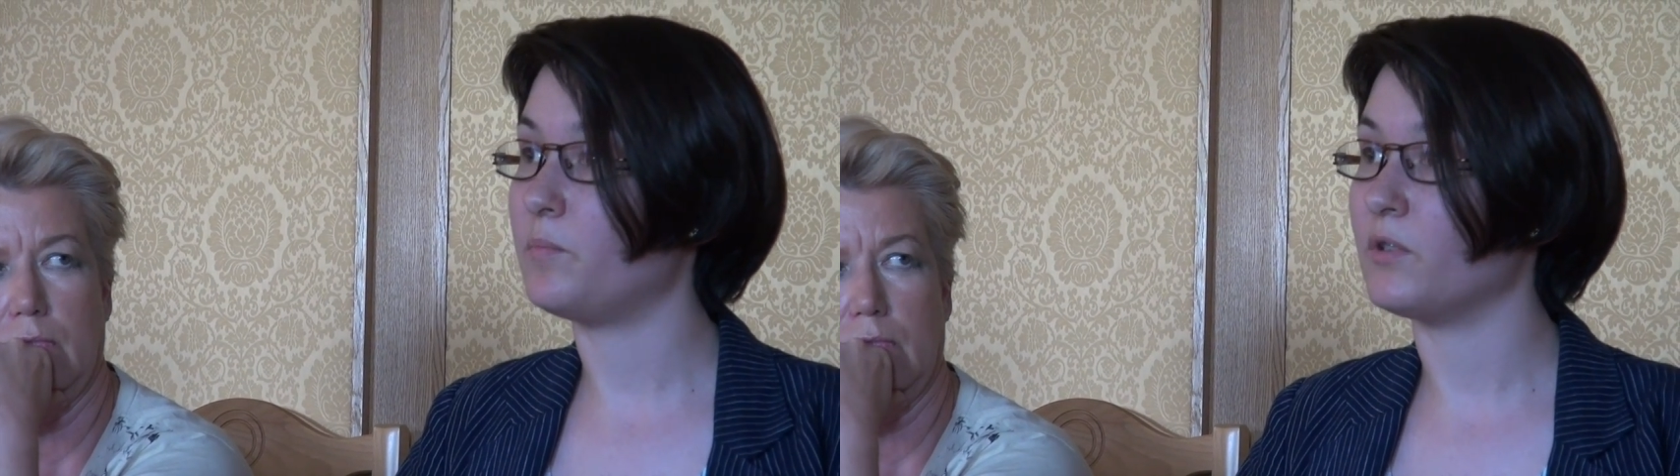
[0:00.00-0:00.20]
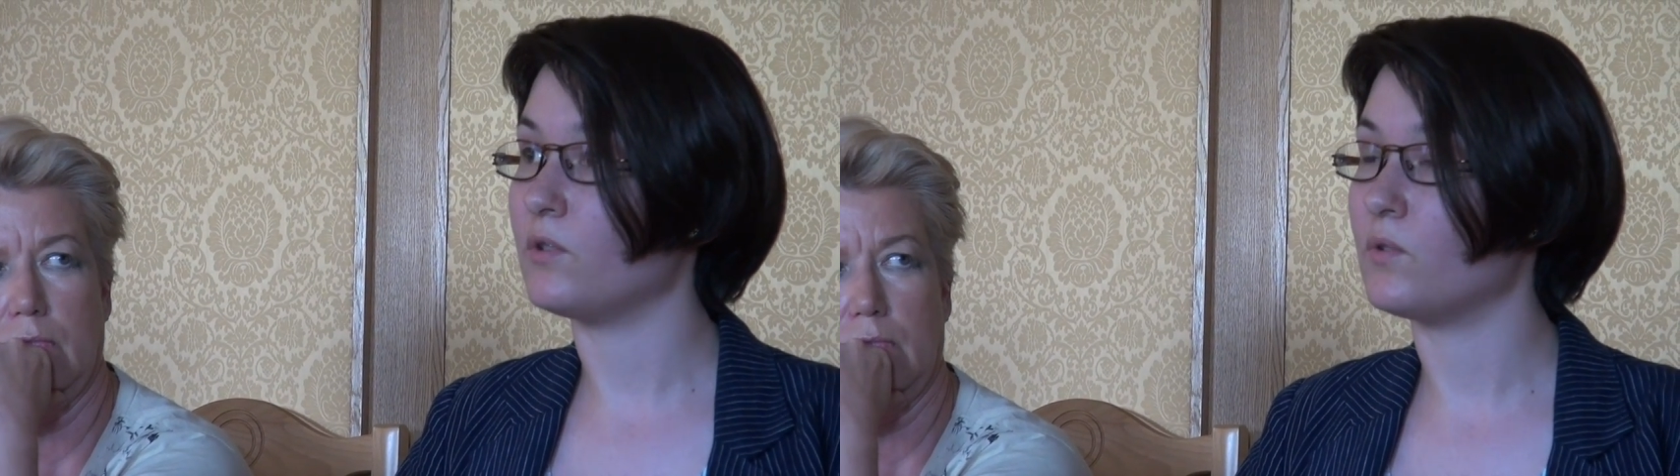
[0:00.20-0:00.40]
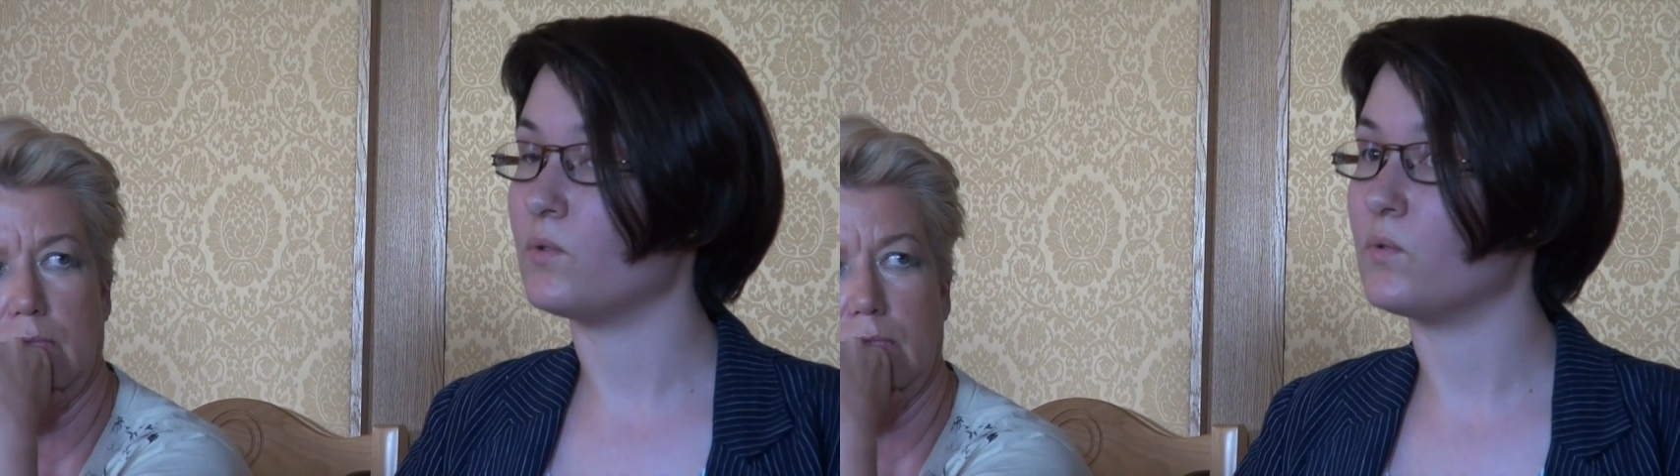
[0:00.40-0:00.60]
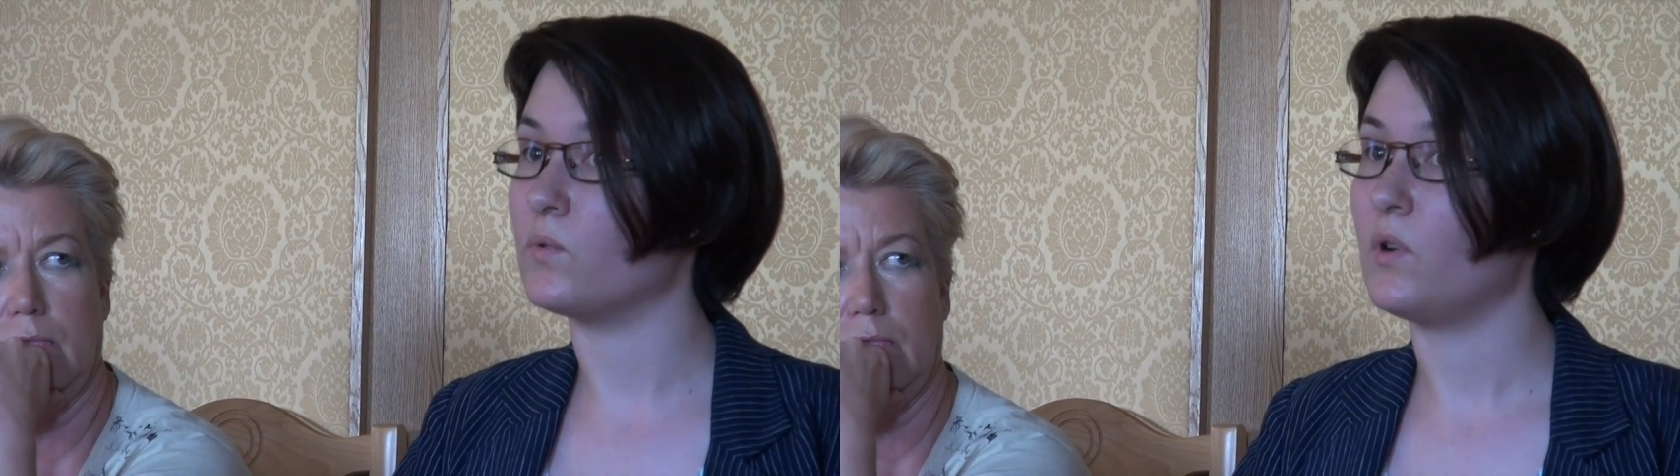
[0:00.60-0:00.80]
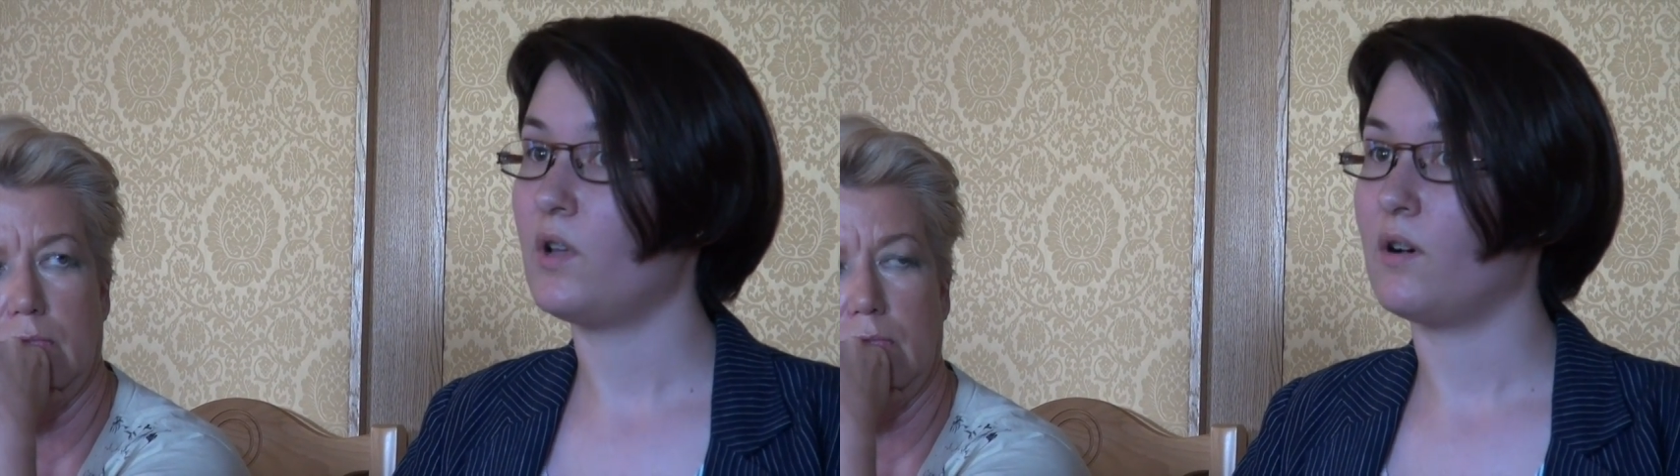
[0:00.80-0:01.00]
people
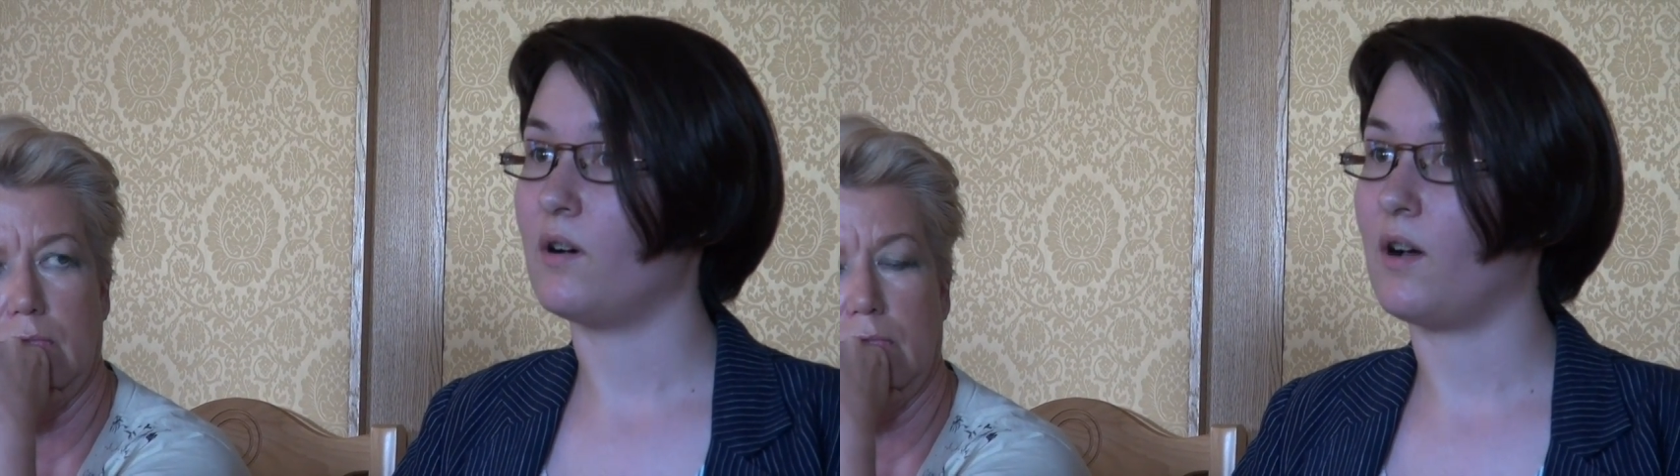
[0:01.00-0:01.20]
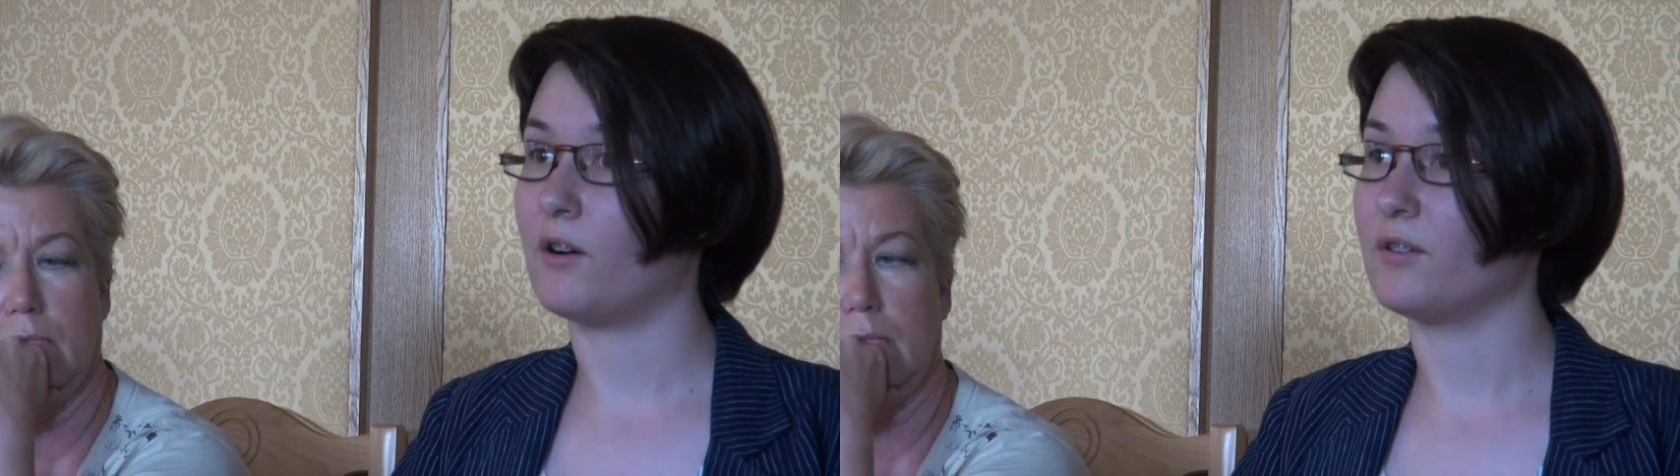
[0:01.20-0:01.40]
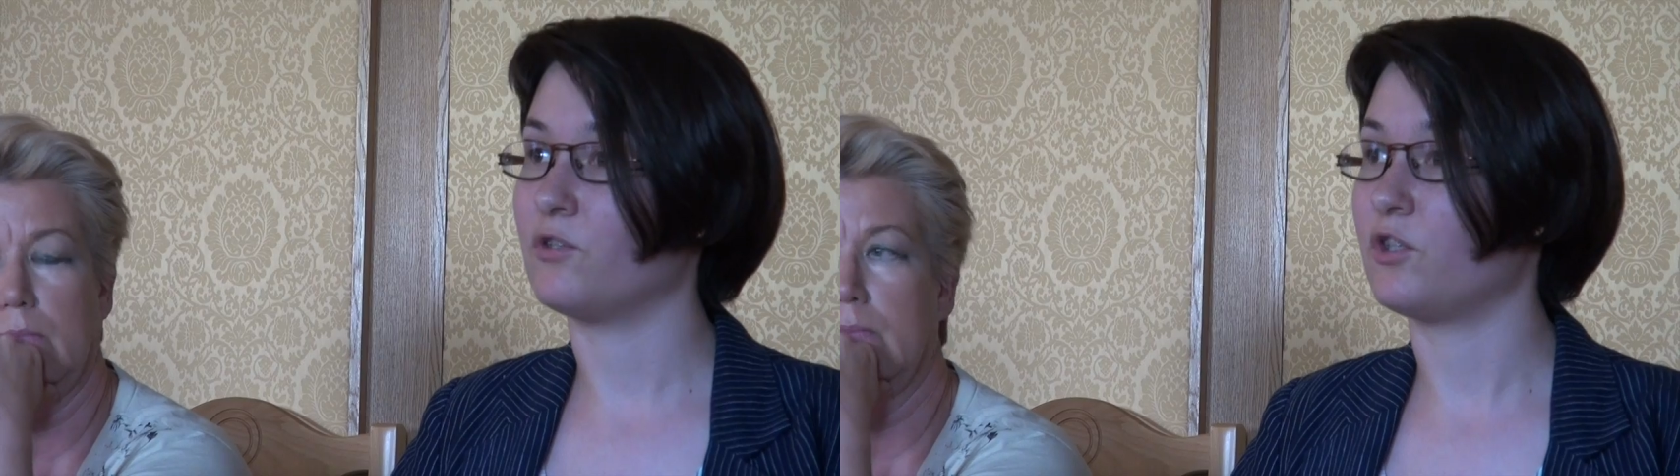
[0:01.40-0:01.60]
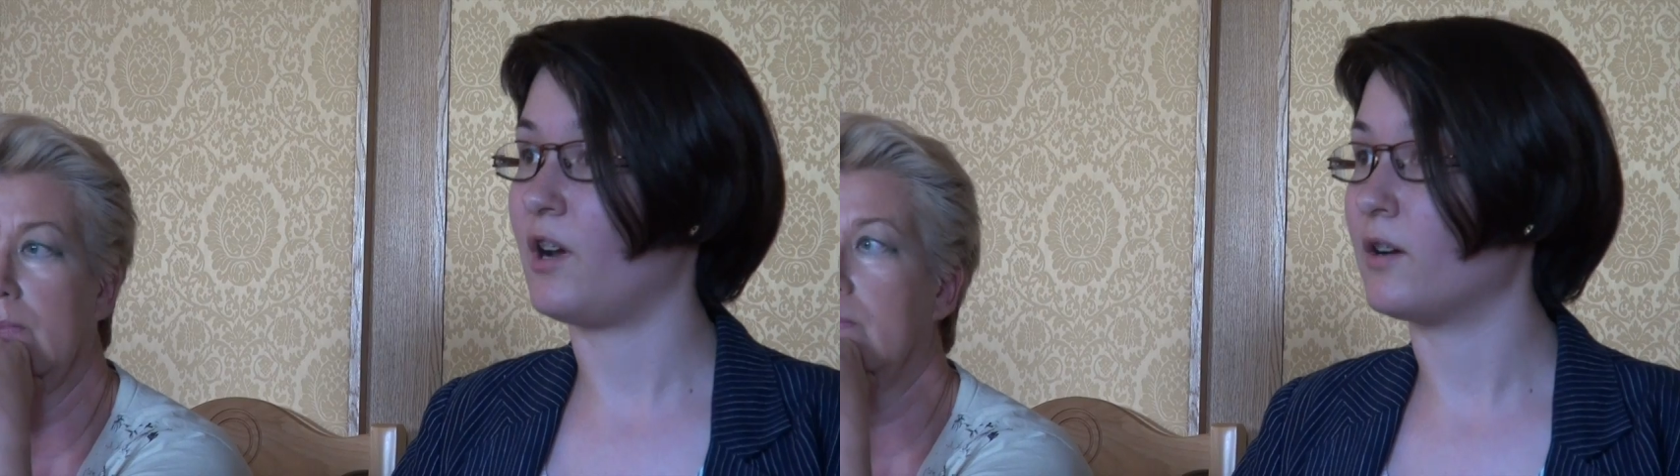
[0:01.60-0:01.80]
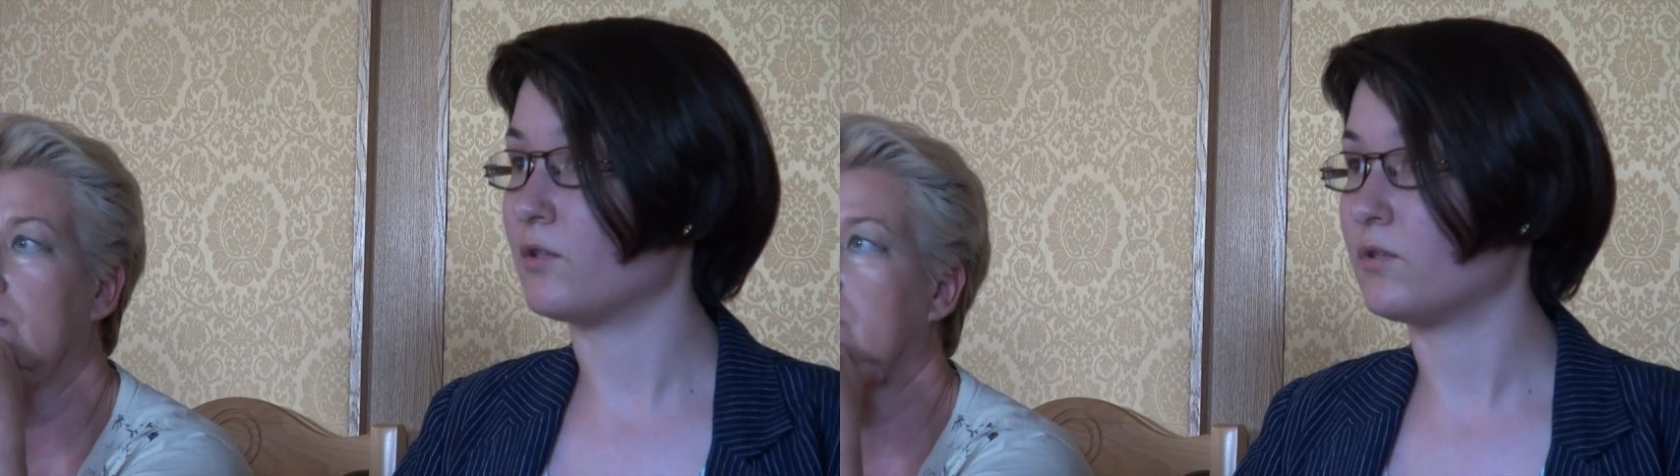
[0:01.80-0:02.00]
who are in
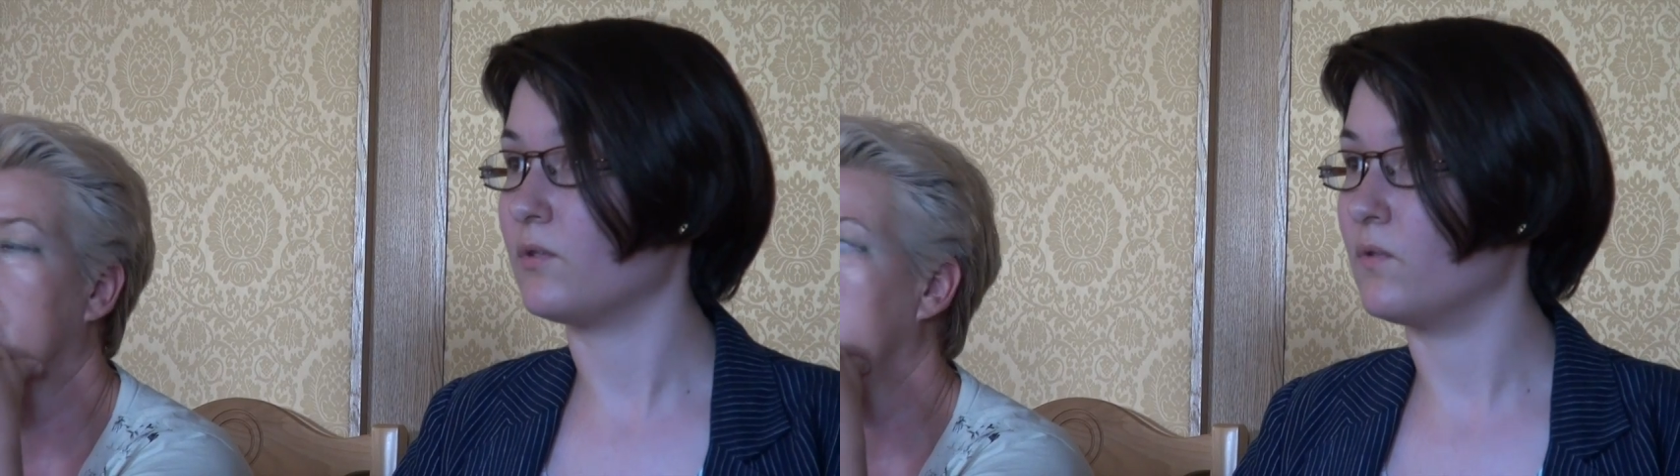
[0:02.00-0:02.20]
charge